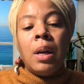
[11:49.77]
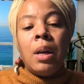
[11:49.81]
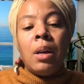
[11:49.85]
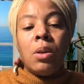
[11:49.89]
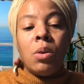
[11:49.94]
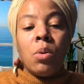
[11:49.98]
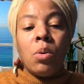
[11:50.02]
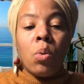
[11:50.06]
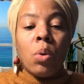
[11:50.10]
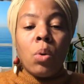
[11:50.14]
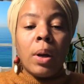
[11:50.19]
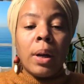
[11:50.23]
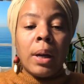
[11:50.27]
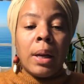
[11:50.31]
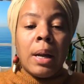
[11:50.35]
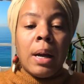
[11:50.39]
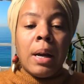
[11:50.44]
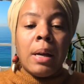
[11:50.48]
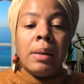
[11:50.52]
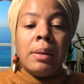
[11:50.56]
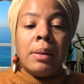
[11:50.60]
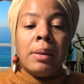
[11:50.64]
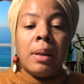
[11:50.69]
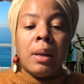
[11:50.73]
the
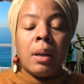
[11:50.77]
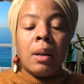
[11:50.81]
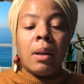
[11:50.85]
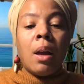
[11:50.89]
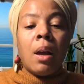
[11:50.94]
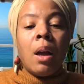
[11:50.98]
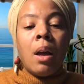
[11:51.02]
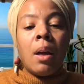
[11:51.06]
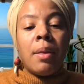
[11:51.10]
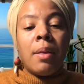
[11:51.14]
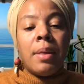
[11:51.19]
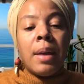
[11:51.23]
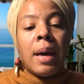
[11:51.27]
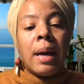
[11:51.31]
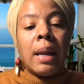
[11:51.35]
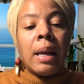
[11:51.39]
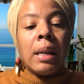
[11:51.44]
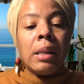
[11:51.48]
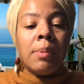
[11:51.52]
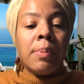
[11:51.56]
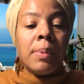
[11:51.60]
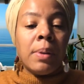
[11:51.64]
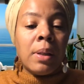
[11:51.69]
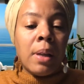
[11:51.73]
organizing that
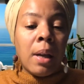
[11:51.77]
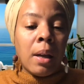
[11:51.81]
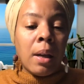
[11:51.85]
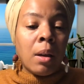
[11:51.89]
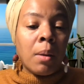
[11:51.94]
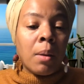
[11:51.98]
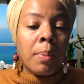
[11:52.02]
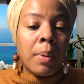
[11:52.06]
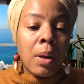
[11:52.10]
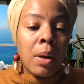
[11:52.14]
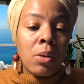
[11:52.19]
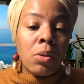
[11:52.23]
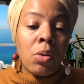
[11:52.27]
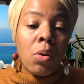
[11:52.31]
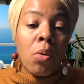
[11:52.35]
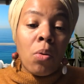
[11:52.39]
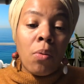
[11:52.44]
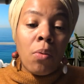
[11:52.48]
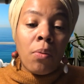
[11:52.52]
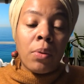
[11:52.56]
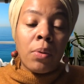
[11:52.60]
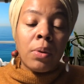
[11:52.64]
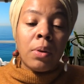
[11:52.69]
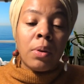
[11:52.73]
has been taking place
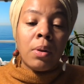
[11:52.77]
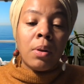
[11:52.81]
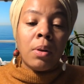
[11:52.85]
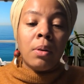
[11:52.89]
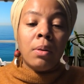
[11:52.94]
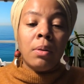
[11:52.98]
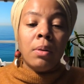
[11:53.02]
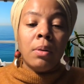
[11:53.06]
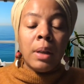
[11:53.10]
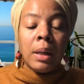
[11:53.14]
over the,